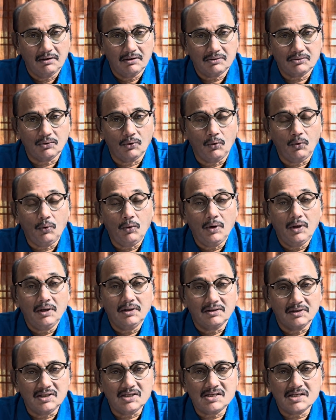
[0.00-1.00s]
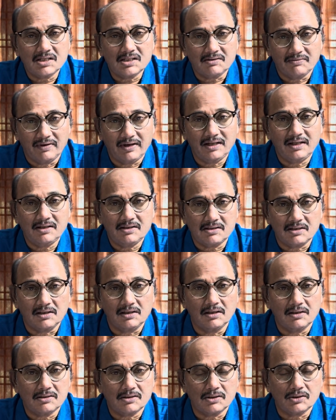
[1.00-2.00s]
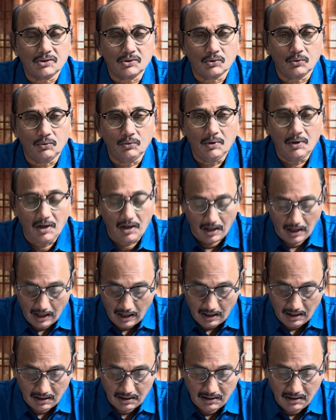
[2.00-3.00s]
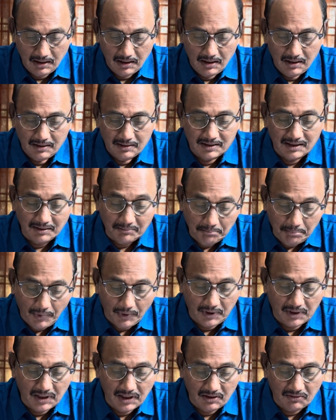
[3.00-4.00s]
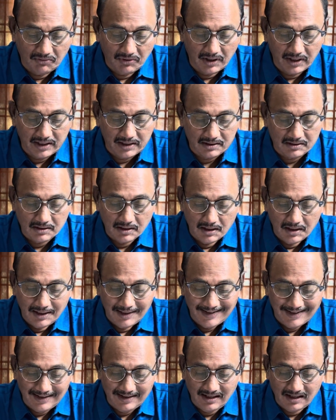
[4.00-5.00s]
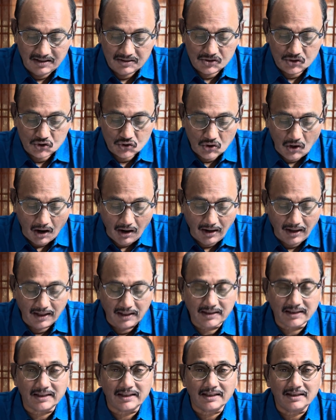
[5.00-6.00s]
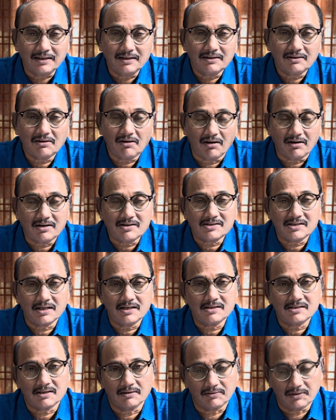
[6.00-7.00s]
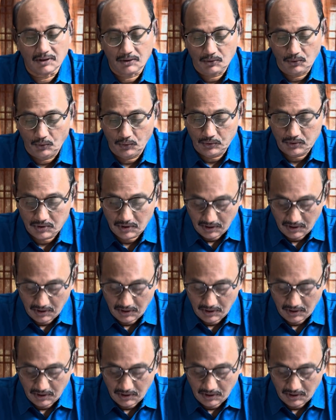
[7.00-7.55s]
So this is very serious issue, and the important word is it has shocked the conscience of the court,